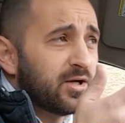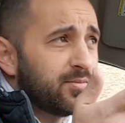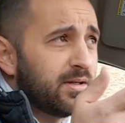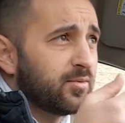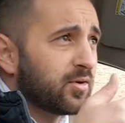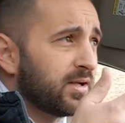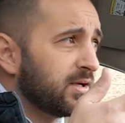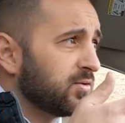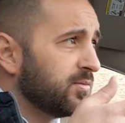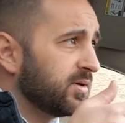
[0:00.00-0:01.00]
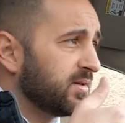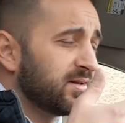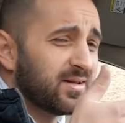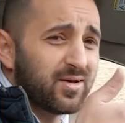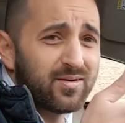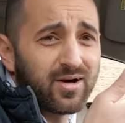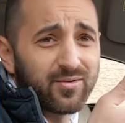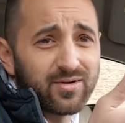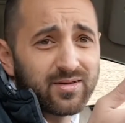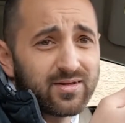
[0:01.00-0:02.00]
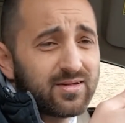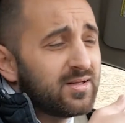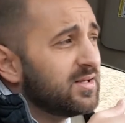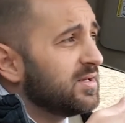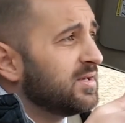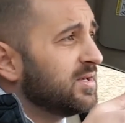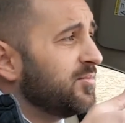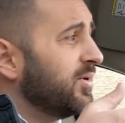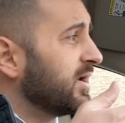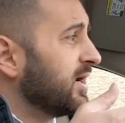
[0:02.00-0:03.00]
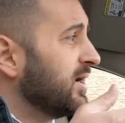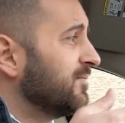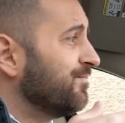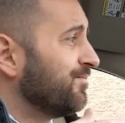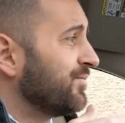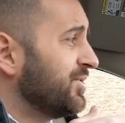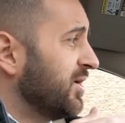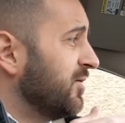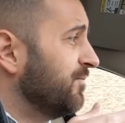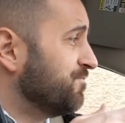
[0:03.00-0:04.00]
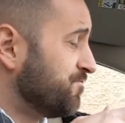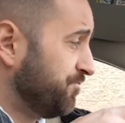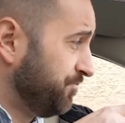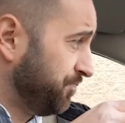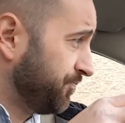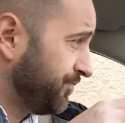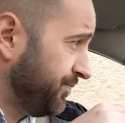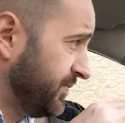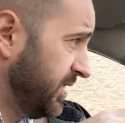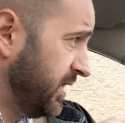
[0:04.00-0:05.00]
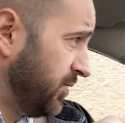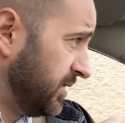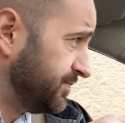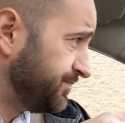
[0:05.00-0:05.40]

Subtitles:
people are equal, but not really. But So anyway,